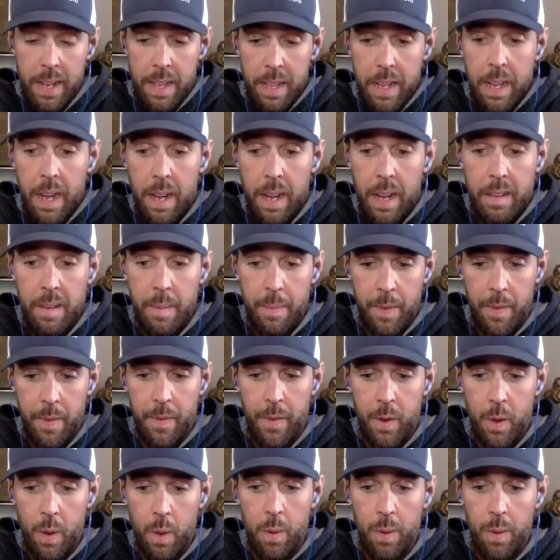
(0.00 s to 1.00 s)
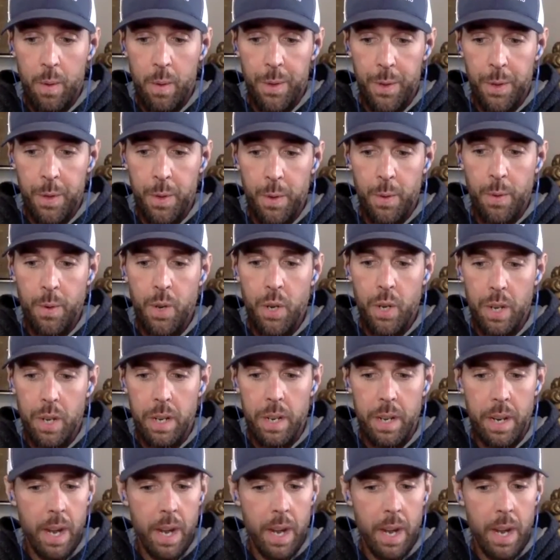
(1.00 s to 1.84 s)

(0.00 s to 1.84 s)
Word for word: the concept of goal dilution,